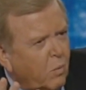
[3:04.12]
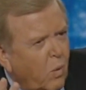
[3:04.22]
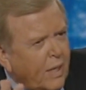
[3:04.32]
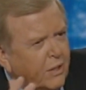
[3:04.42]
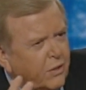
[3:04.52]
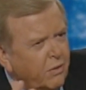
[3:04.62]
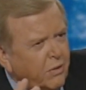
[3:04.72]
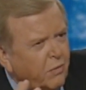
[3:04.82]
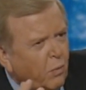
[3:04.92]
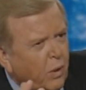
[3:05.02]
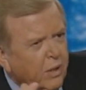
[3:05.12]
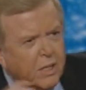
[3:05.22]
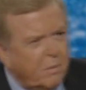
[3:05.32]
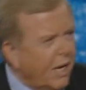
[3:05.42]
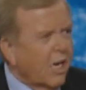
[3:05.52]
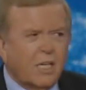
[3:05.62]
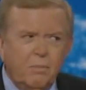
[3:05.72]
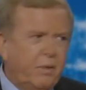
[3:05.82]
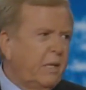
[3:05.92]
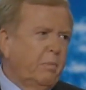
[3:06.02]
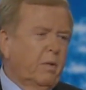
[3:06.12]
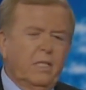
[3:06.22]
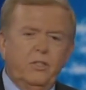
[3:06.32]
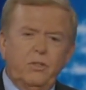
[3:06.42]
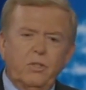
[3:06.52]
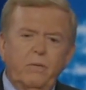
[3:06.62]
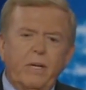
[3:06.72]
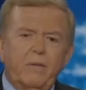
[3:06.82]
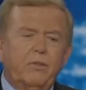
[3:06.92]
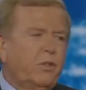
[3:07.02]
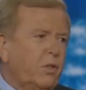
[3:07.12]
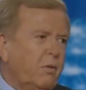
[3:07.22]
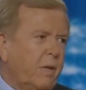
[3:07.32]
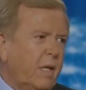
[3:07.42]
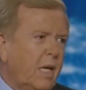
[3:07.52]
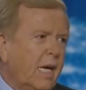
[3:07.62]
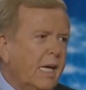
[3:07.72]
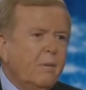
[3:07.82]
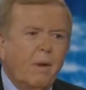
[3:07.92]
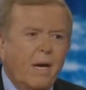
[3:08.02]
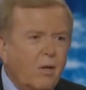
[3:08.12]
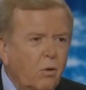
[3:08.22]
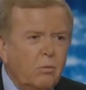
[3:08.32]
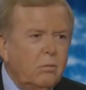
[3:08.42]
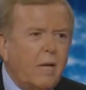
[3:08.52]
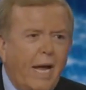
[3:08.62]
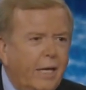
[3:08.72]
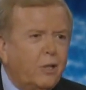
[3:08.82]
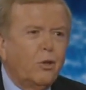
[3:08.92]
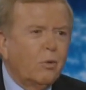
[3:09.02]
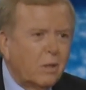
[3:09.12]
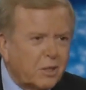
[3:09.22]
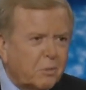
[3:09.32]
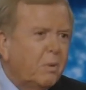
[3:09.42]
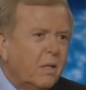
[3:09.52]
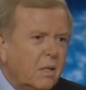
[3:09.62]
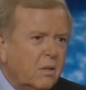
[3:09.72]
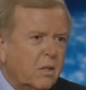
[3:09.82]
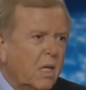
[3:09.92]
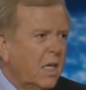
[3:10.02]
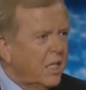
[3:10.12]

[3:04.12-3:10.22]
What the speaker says: is there this void? The American people, in survey after survey, in my own anecdotal experience, the